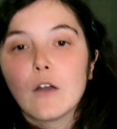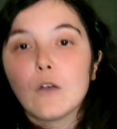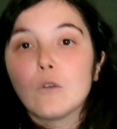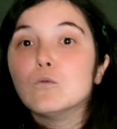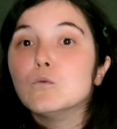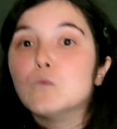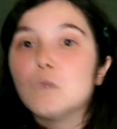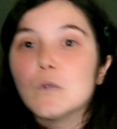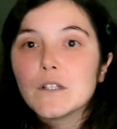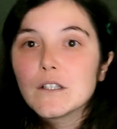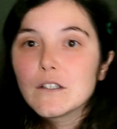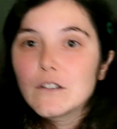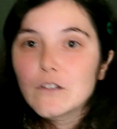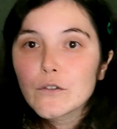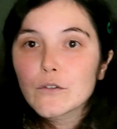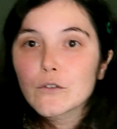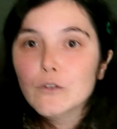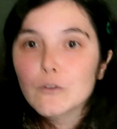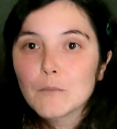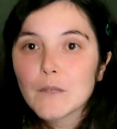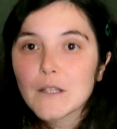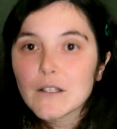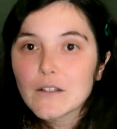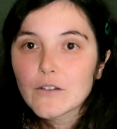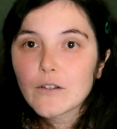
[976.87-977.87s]
What
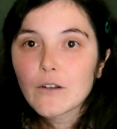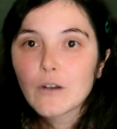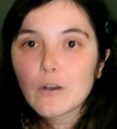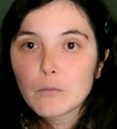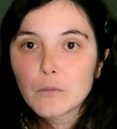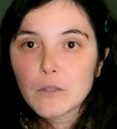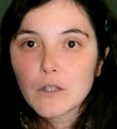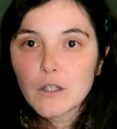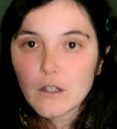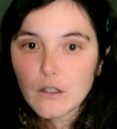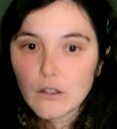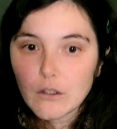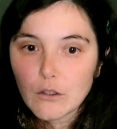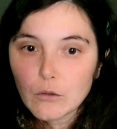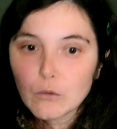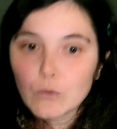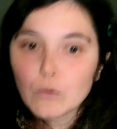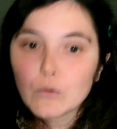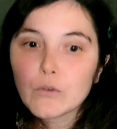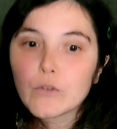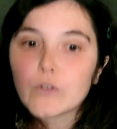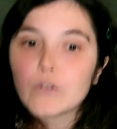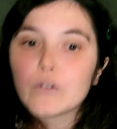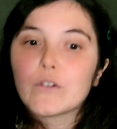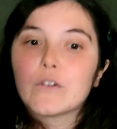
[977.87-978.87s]
instruments are being
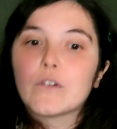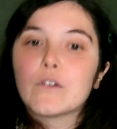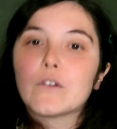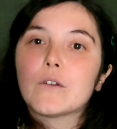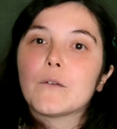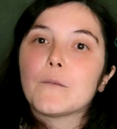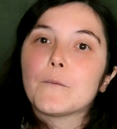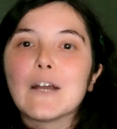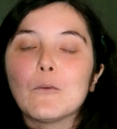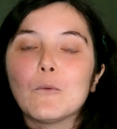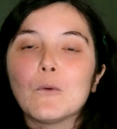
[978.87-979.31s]
used?